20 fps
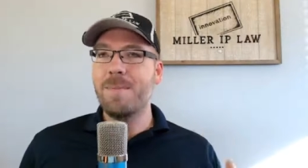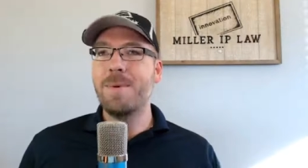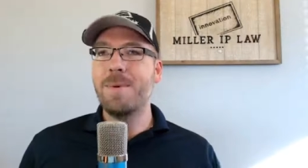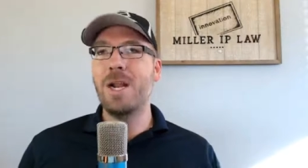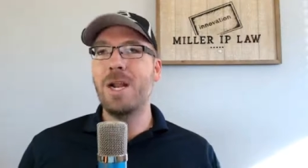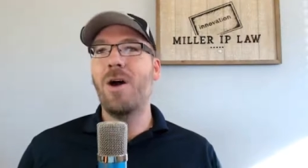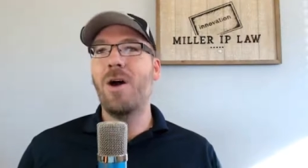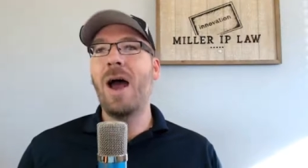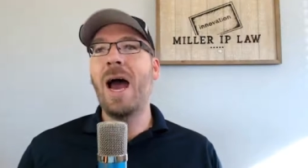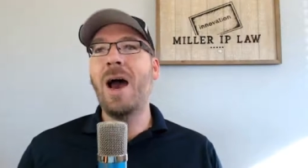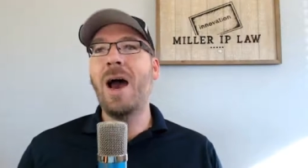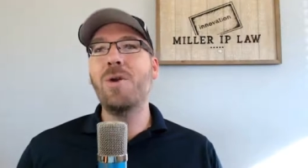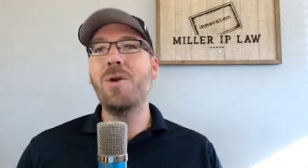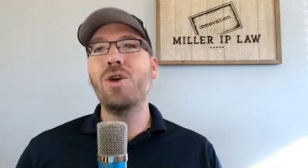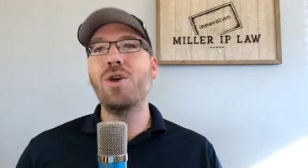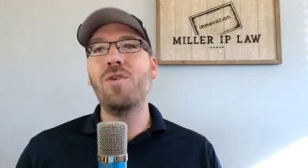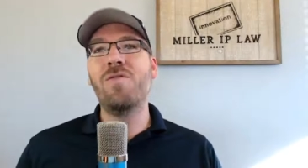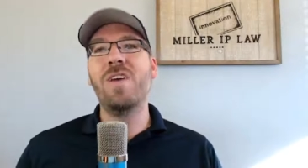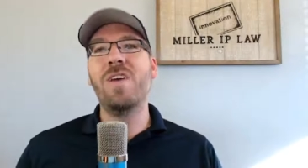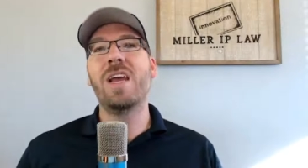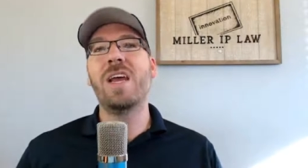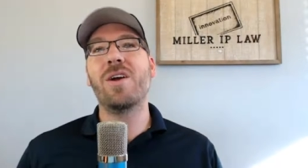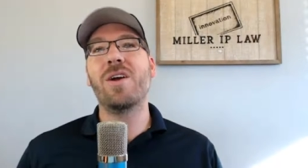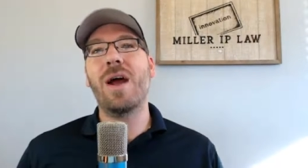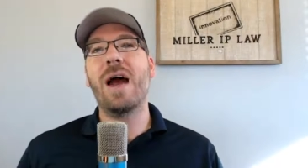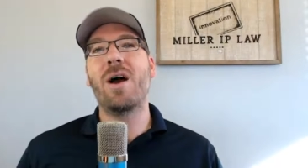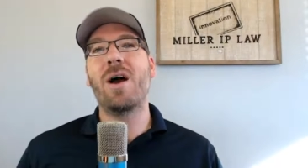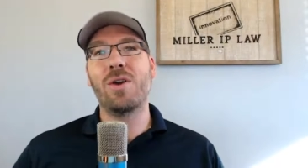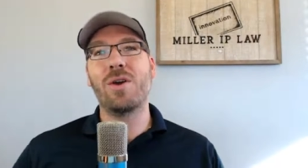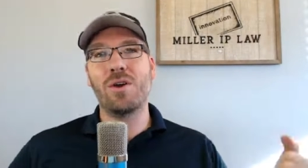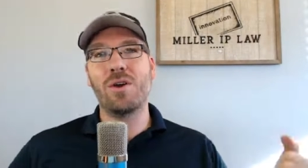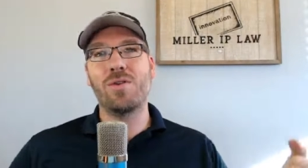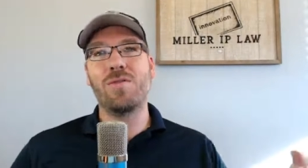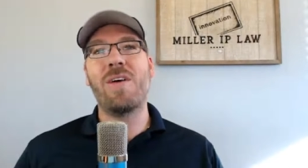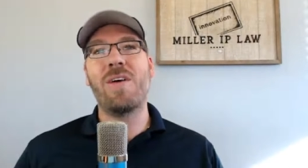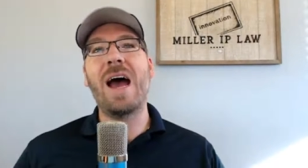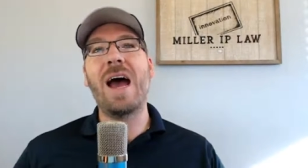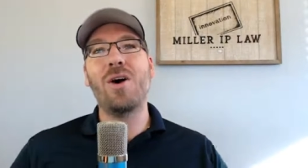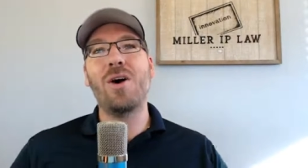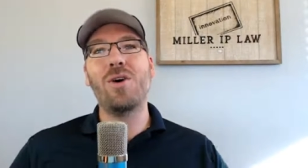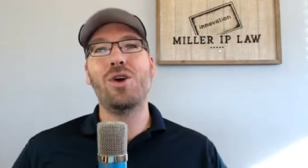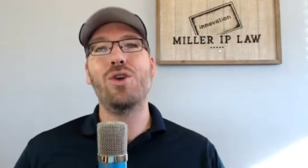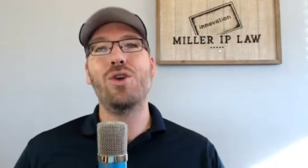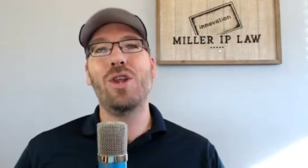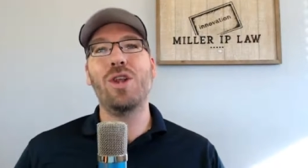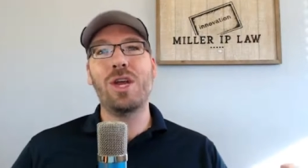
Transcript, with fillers: but you know how do you figure out your value